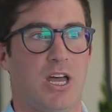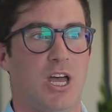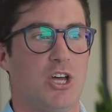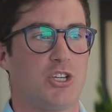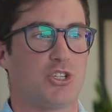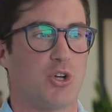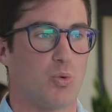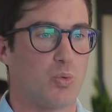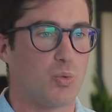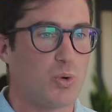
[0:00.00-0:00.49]

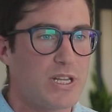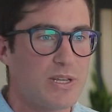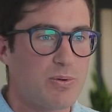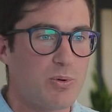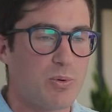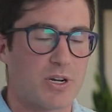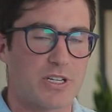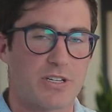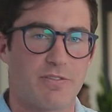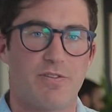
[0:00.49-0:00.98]
So really we
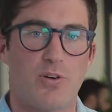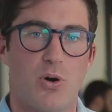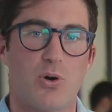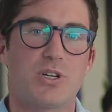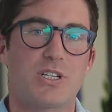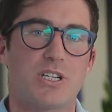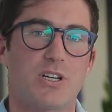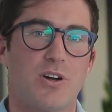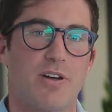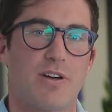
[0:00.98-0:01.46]
wanted to
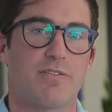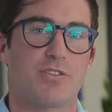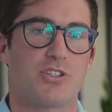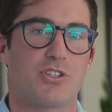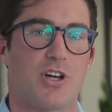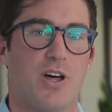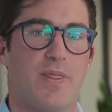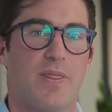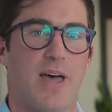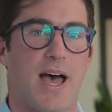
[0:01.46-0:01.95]
focus our
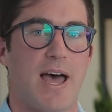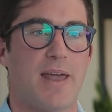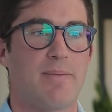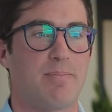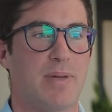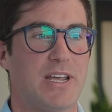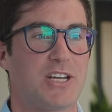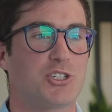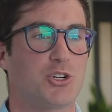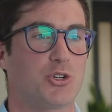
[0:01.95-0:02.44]
efforts on that,
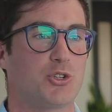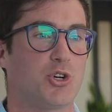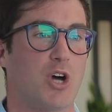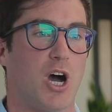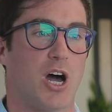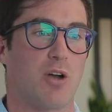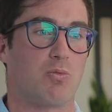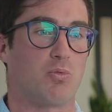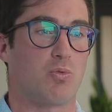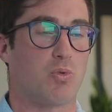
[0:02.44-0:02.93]
make sure you
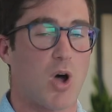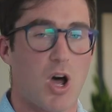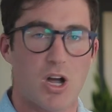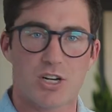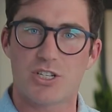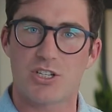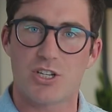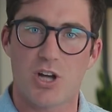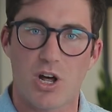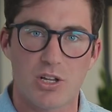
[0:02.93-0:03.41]
got
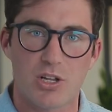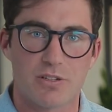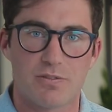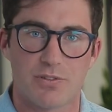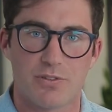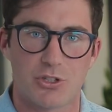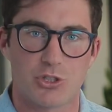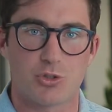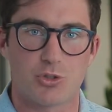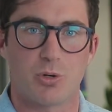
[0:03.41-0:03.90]
rock solid
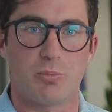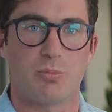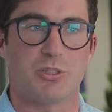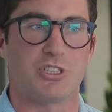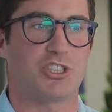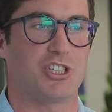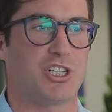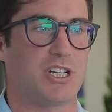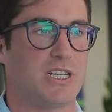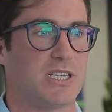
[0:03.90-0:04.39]
virtual
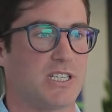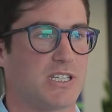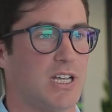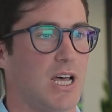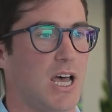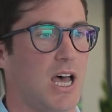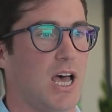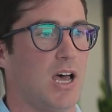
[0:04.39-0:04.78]
machines,